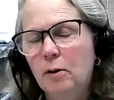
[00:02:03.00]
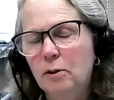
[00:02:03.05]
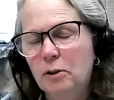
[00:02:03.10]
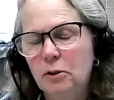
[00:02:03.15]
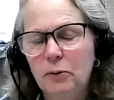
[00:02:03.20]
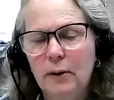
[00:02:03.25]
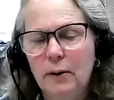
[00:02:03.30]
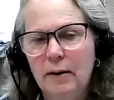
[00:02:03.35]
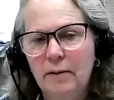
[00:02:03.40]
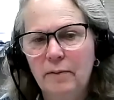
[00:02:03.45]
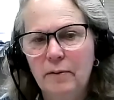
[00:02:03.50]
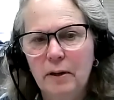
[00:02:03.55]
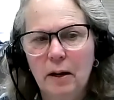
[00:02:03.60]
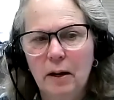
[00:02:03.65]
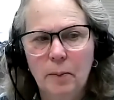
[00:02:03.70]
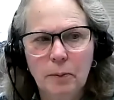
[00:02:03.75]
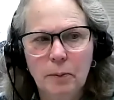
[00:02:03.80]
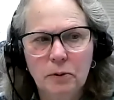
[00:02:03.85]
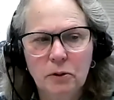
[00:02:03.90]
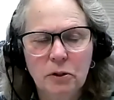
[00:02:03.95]
also have the
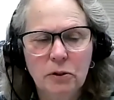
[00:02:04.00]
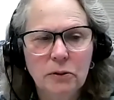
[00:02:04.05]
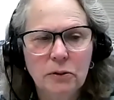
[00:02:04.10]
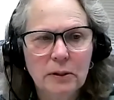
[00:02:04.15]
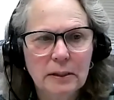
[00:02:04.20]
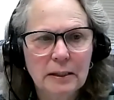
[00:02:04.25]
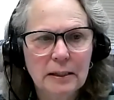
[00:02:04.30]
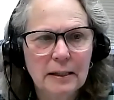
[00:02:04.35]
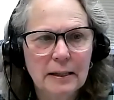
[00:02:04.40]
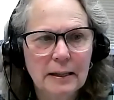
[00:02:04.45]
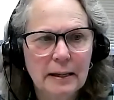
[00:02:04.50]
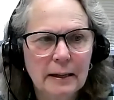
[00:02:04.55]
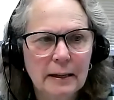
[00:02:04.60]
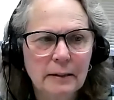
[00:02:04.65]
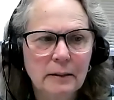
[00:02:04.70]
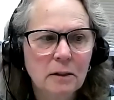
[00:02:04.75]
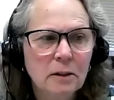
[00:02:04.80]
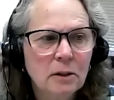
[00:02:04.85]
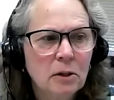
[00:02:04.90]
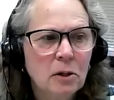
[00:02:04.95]
opportunity
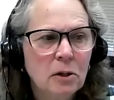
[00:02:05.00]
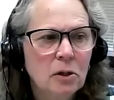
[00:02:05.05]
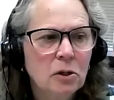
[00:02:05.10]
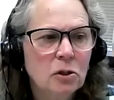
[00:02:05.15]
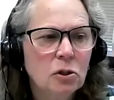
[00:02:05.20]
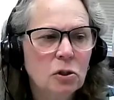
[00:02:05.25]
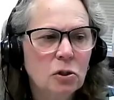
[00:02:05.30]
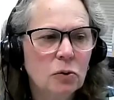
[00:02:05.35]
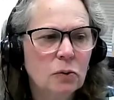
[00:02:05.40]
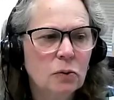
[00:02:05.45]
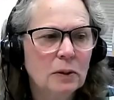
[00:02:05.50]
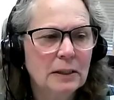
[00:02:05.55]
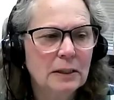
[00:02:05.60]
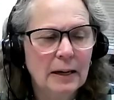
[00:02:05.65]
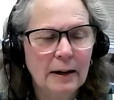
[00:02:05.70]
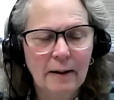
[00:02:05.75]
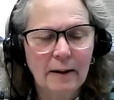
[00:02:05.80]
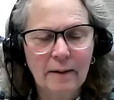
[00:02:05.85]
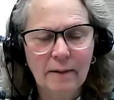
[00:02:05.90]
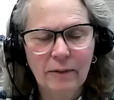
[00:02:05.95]
then to
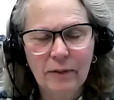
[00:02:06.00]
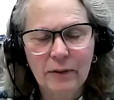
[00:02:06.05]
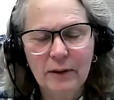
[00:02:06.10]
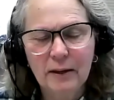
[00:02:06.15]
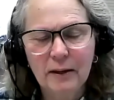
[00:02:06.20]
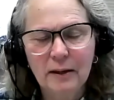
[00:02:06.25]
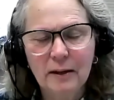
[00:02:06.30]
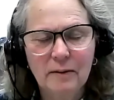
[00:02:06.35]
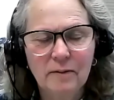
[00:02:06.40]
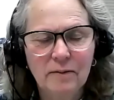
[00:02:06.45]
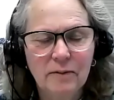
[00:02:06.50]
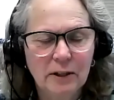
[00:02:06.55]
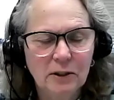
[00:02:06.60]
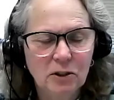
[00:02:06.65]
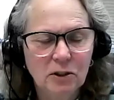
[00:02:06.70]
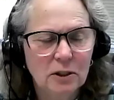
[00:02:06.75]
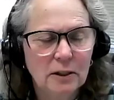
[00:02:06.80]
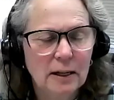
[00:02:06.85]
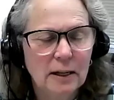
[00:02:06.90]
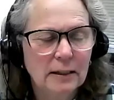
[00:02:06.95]
attend the
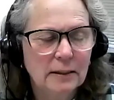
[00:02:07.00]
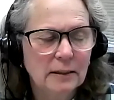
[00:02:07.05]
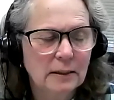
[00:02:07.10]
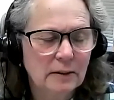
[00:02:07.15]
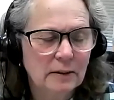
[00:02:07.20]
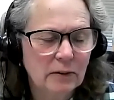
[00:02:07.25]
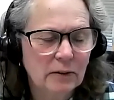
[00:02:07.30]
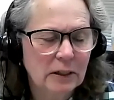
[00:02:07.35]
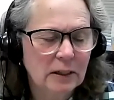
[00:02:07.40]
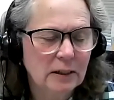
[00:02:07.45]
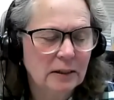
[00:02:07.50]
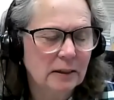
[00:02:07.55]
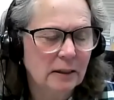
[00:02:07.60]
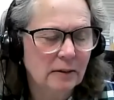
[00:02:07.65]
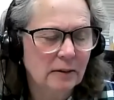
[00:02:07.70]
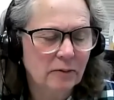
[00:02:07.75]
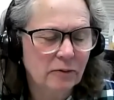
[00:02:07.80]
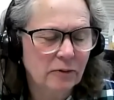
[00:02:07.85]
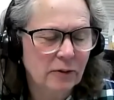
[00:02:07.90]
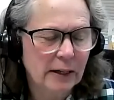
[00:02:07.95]
convention activities
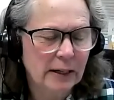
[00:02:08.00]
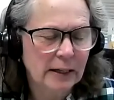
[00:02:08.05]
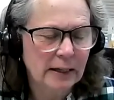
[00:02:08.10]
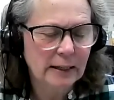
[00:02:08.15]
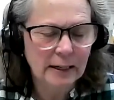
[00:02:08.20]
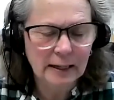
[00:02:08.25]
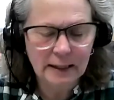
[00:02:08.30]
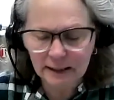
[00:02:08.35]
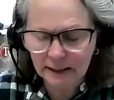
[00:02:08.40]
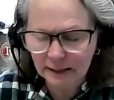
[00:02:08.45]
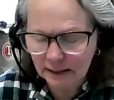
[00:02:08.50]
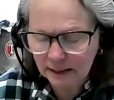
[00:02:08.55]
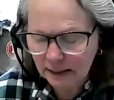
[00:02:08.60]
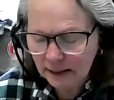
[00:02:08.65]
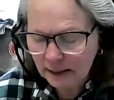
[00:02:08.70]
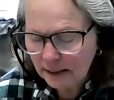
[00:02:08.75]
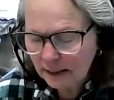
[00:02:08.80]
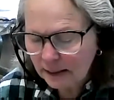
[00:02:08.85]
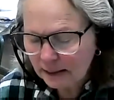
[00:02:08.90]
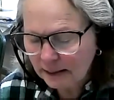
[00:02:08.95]
on Friday night,
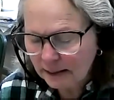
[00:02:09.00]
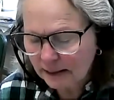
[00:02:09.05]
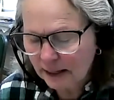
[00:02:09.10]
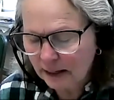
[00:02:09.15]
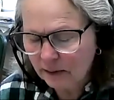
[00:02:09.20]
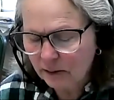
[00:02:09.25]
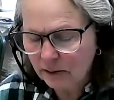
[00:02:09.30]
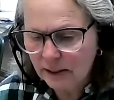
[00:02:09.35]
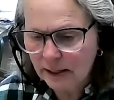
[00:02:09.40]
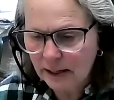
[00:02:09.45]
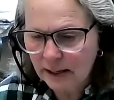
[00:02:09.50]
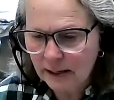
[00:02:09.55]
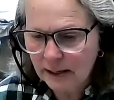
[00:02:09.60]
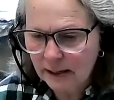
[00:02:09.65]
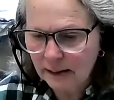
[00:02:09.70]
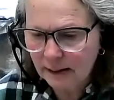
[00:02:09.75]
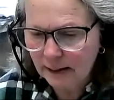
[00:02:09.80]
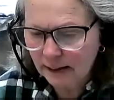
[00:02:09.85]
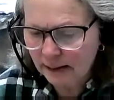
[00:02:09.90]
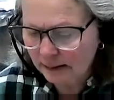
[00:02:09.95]

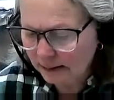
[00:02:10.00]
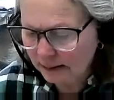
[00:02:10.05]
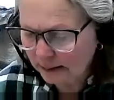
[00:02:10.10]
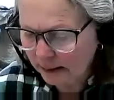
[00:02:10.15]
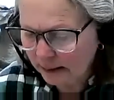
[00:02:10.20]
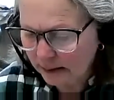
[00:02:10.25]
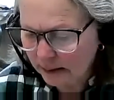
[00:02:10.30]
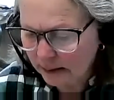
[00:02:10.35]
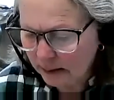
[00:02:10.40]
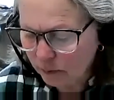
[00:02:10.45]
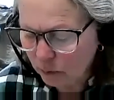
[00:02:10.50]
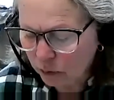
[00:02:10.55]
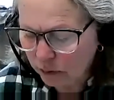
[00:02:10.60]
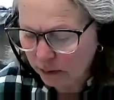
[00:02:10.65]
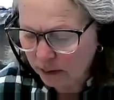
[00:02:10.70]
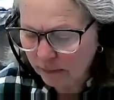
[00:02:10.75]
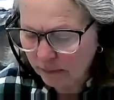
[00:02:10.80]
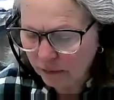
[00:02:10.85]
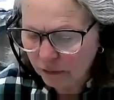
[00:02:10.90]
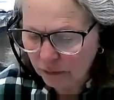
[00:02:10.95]
Saturday, and Sunday
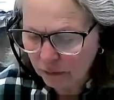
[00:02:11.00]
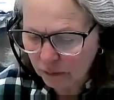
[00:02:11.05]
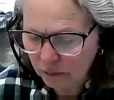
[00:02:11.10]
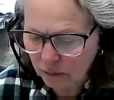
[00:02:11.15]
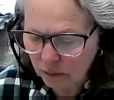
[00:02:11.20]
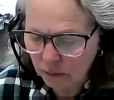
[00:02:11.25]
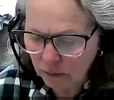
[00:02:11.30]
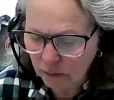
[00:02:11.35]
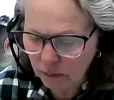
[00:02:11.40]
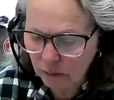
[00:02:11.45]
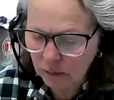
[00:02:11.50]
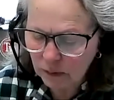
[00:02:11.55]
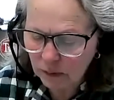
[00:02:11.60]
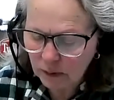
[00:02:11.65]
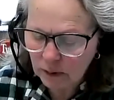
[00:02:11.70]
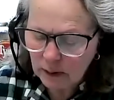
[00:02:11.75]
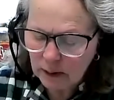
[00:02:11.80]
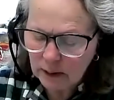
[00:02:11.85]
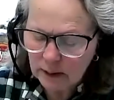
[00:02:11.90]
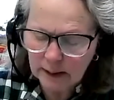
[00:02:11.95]
morning through
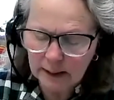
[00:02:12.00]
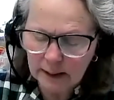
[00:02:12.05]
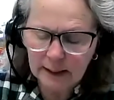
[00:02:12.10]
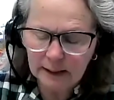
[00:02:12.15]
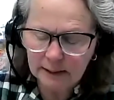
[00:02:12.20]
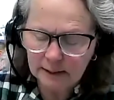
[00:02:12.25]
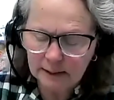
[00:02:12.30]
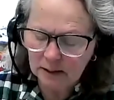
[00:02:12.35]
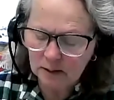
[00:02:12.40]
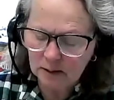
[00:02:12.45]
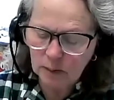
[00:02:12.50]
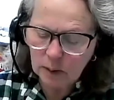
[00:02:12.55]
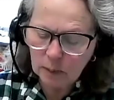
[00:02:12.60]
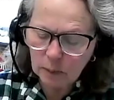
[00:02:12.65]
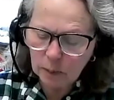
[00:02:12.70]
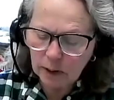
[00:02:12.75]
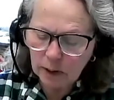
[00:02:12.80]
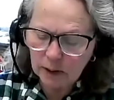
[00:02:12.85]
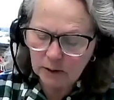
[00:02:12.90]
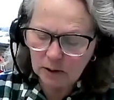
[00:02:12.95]
the Kansas
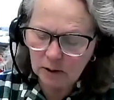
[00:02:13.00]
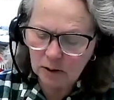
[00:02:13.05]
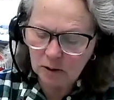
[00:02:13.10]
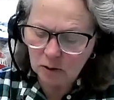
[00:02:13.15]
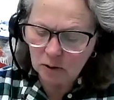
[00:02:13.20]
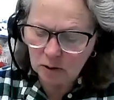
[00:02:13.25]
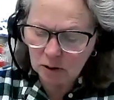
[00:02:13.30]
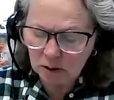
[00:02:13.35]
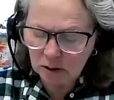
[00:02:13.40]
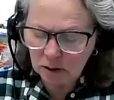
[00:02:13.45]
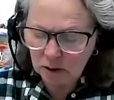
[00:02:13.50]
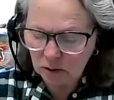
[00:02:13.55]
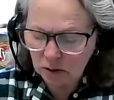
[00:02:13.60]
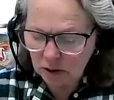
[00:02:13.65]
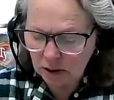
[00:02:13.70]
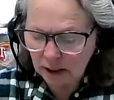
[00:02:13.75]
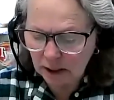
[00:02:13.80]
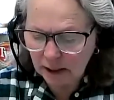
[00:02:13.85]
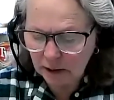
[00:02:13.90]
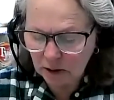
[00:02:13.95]
Meat Processors
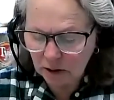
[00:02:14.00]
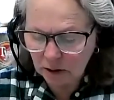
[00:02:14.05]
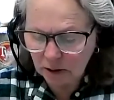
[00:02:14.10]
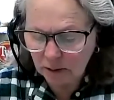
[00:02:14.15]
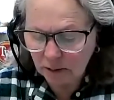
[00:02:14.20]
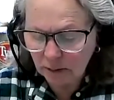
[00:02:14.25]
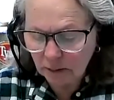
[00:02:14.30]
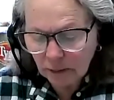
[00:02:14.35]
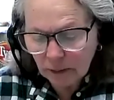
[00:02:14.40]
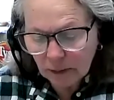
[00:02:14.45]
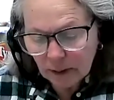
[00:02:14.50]
Association